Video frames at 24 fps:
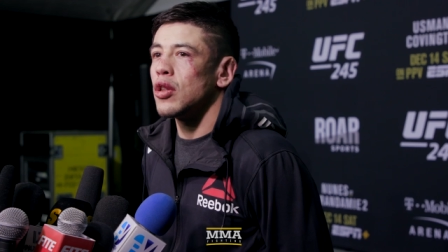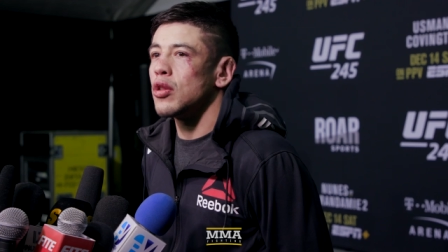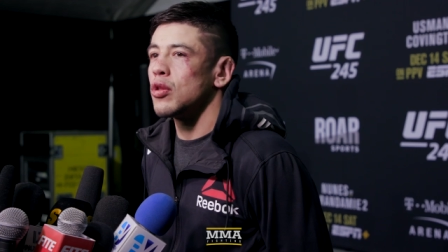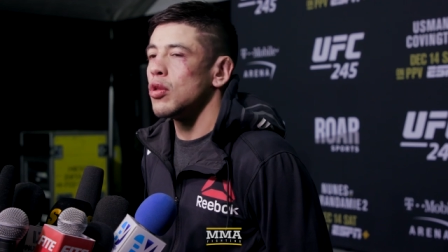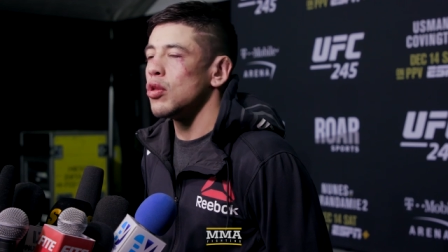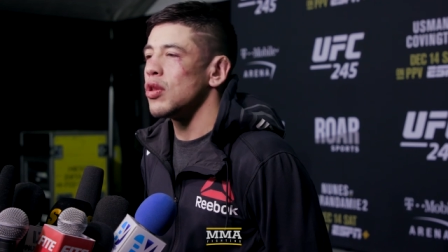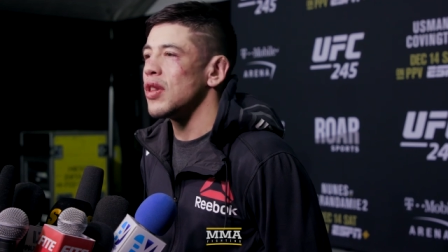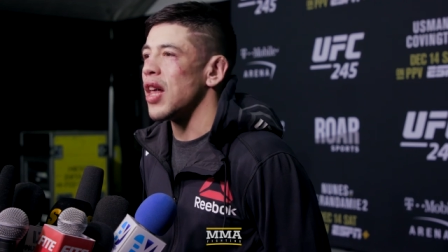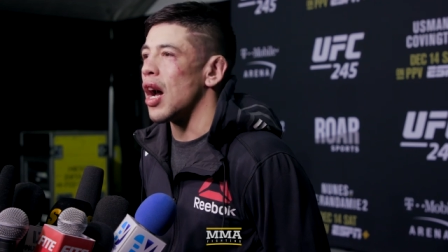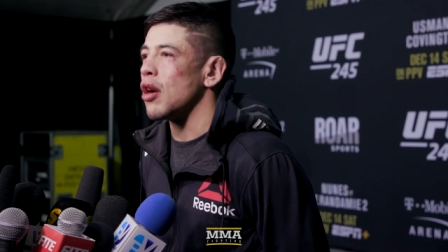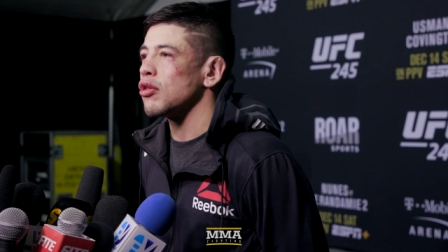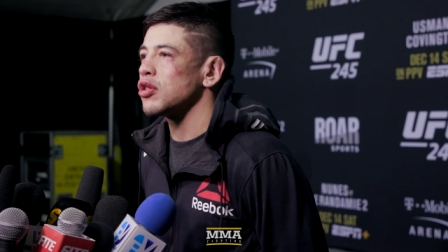
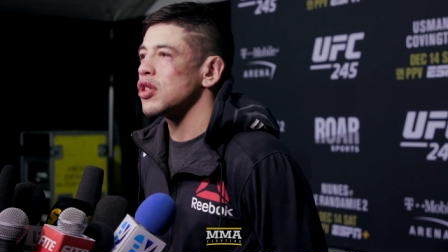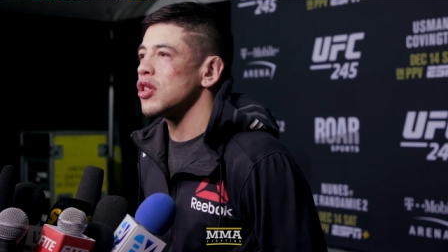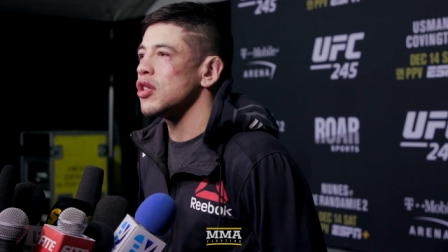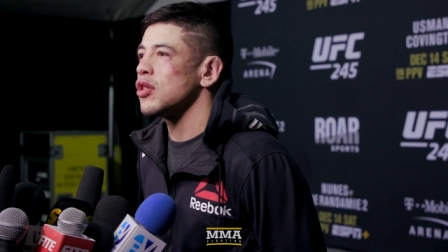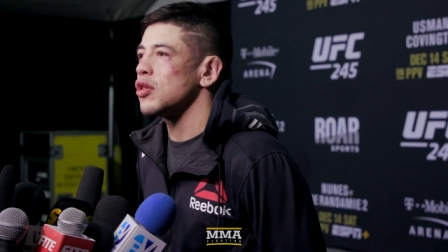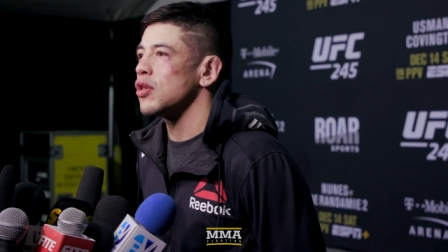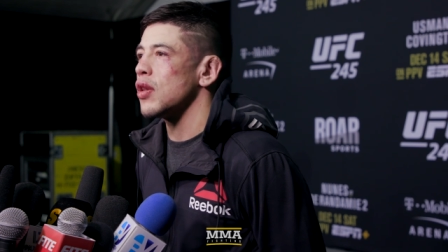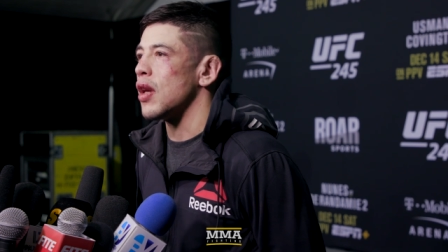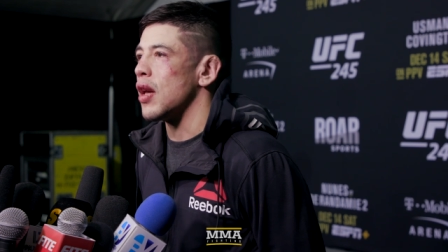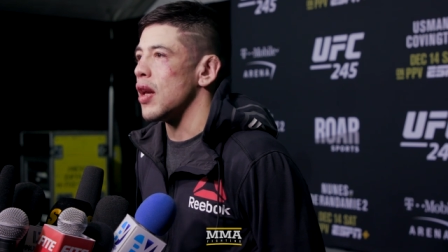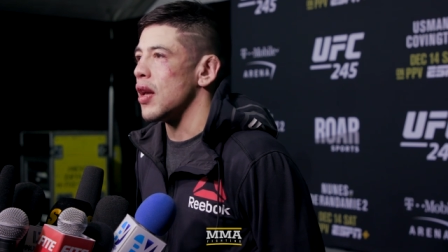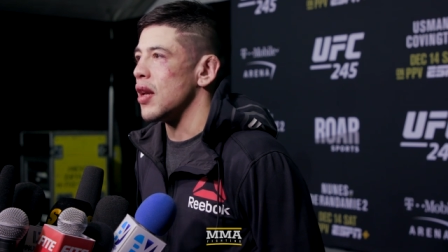
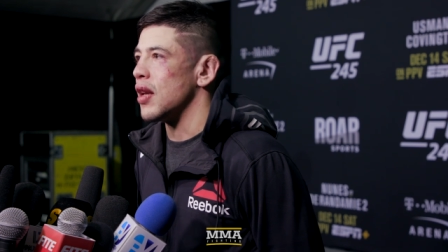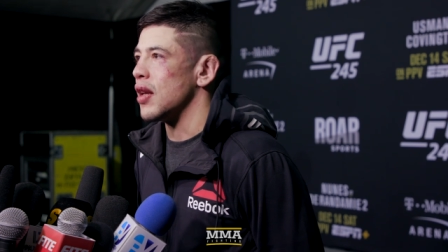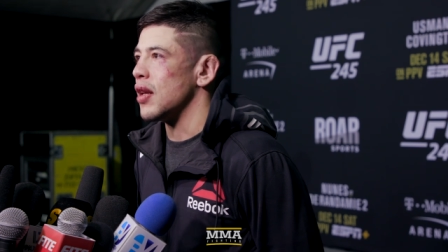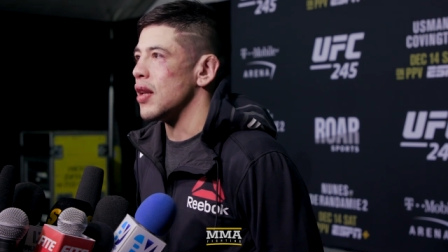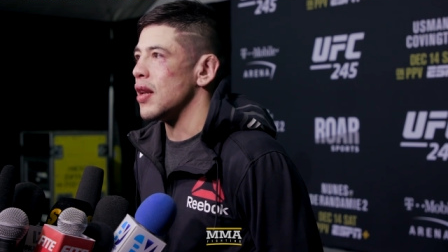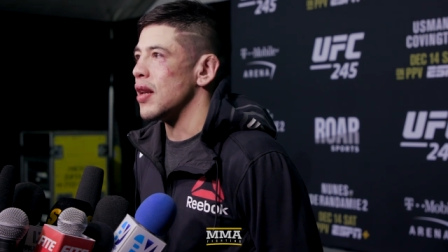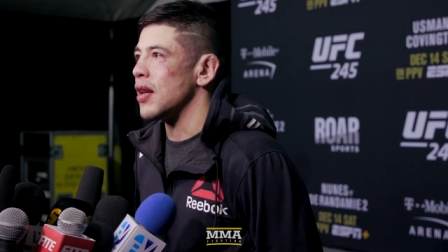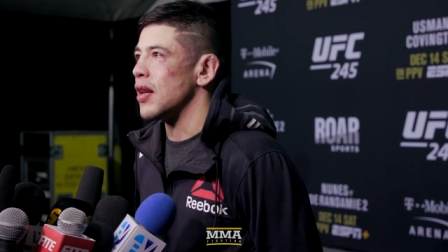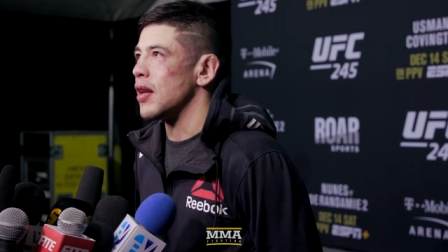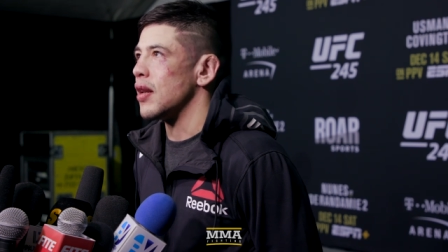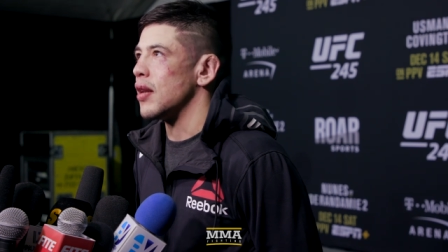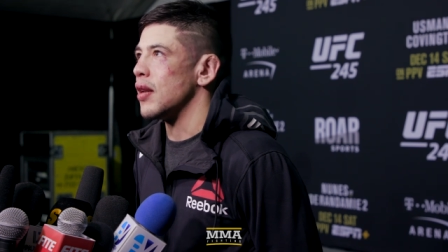
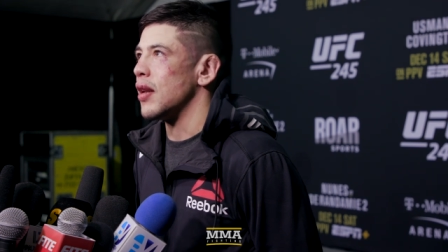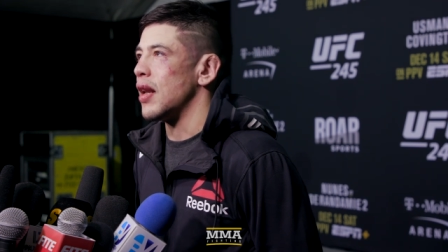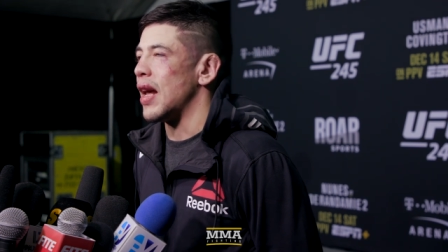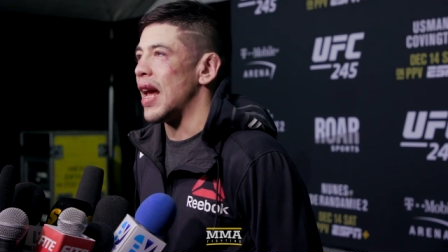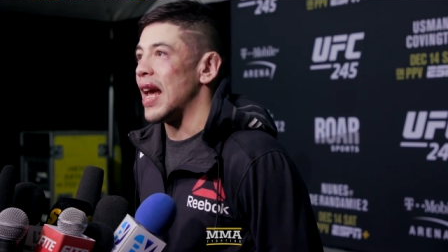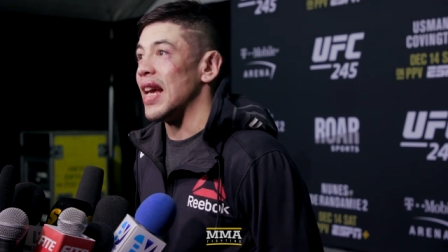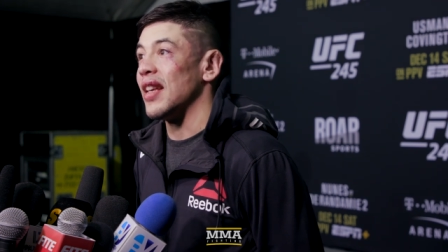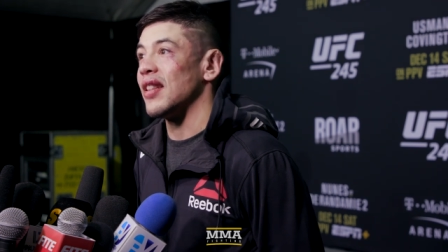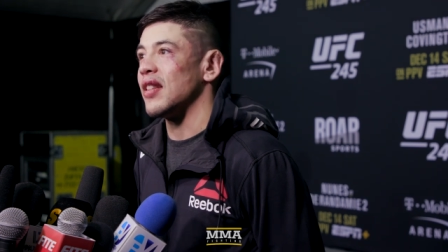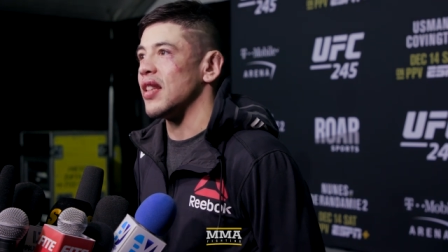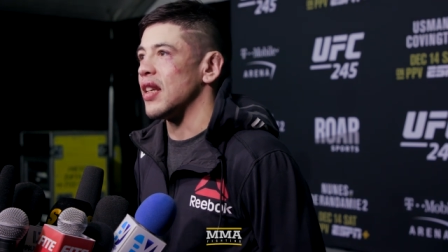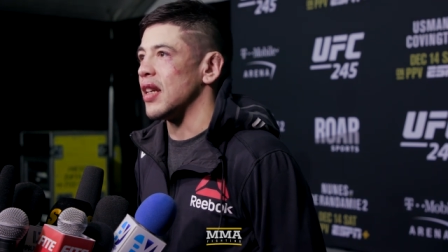
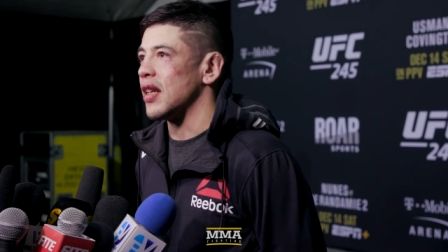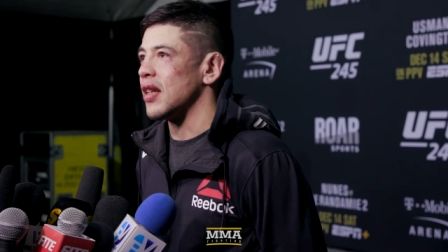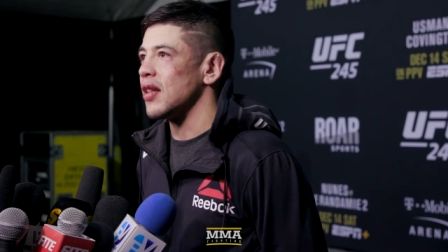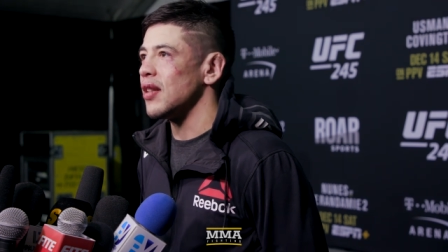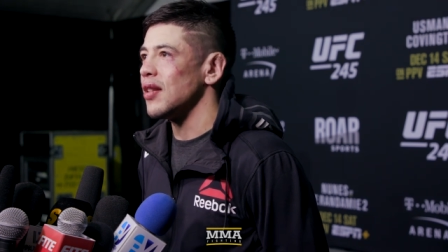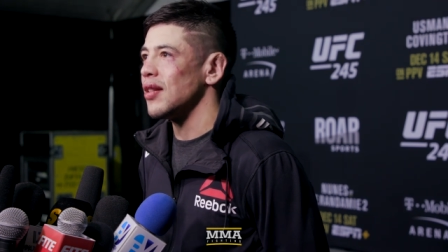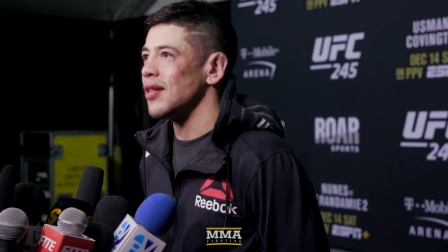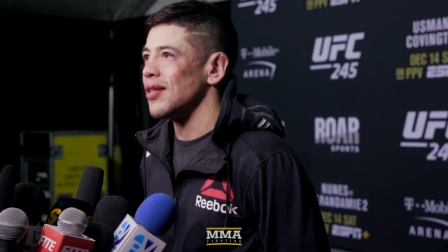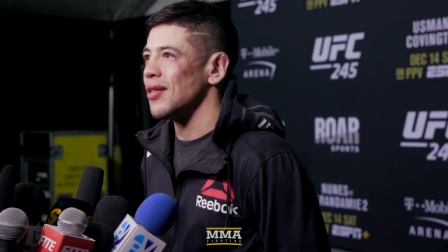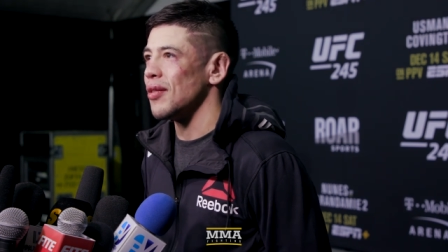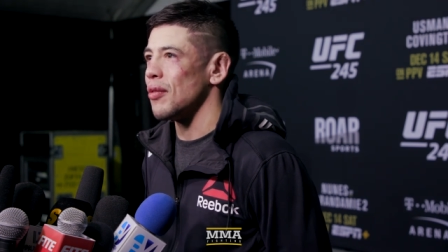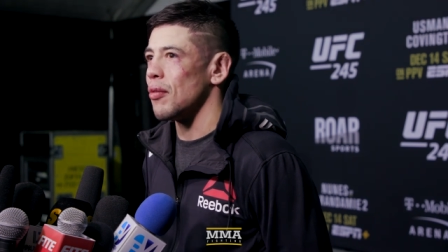
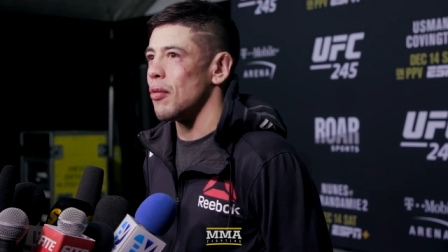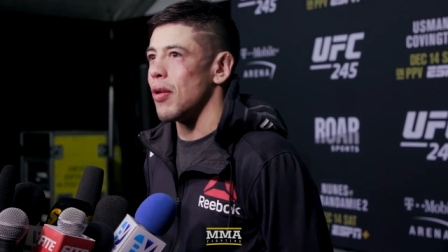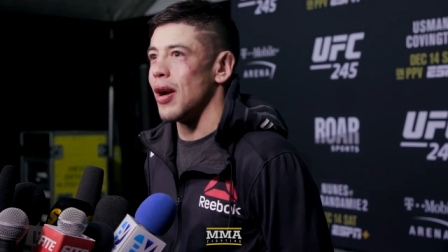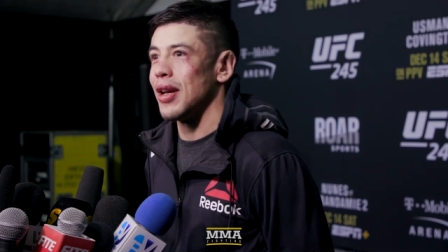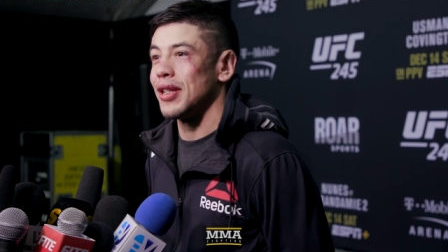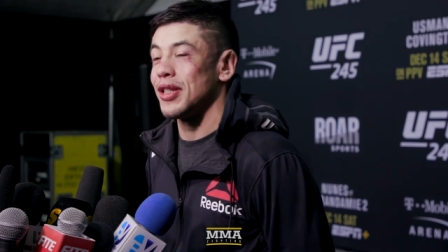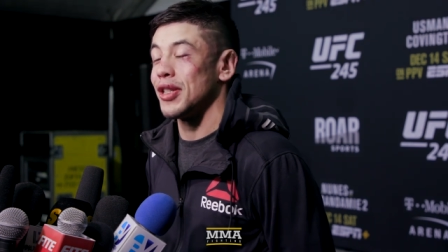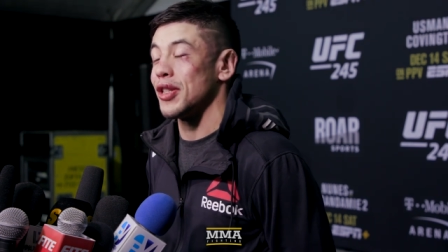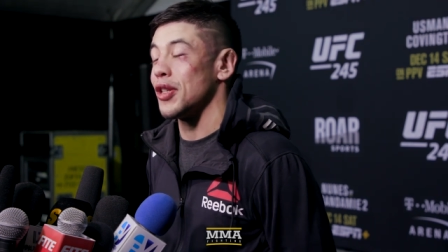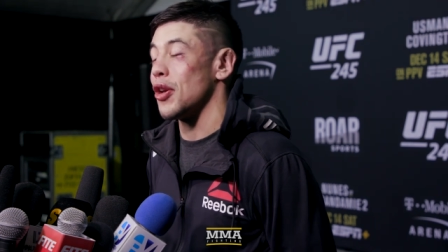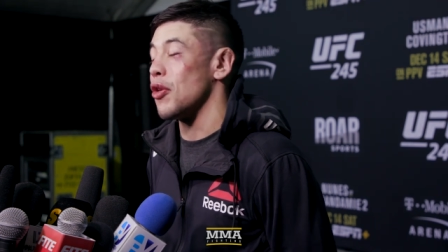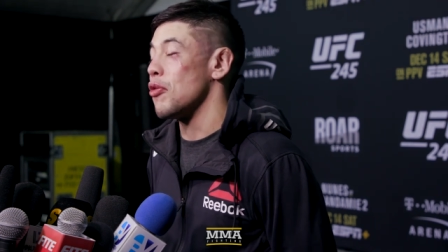2018
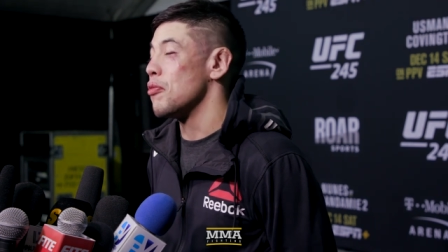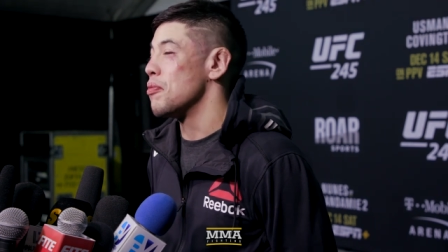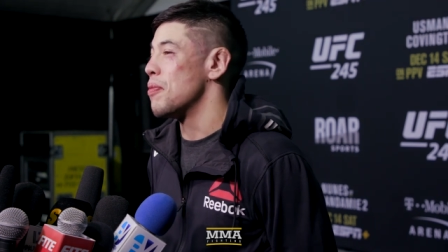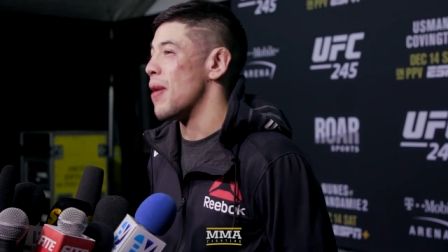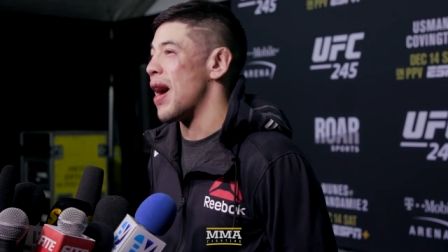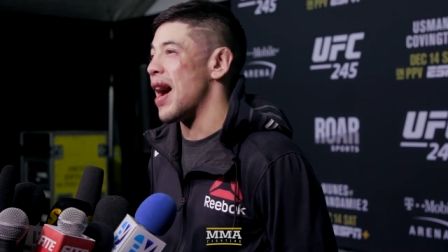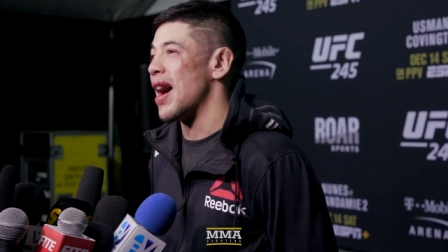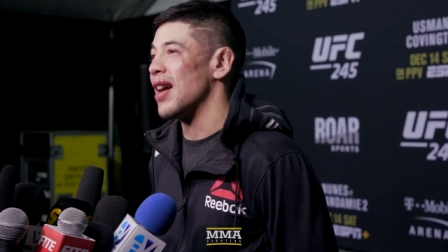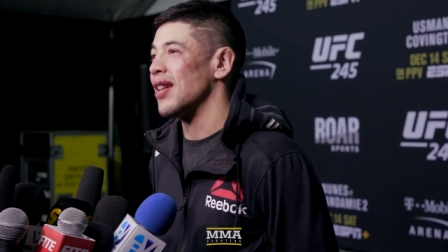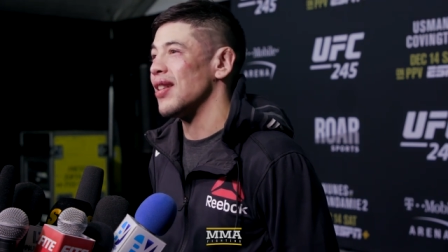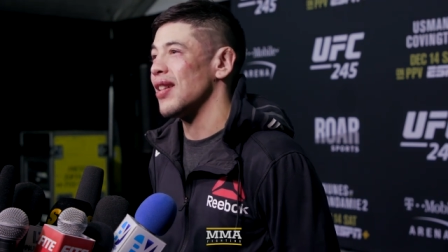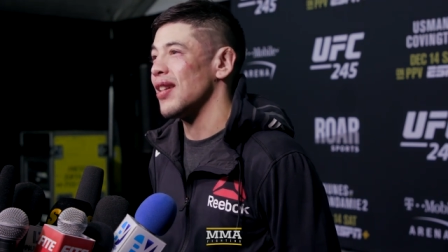was so
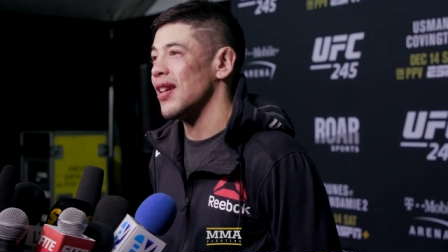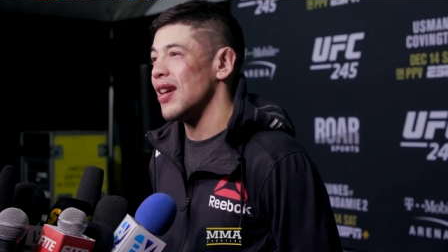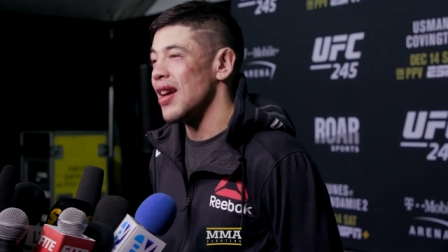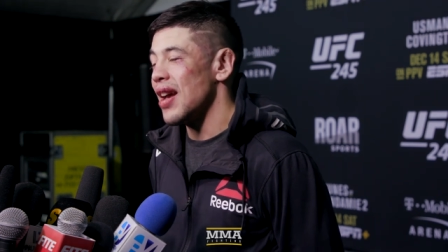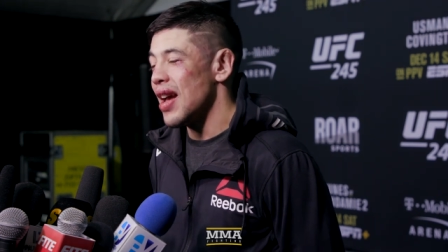bad.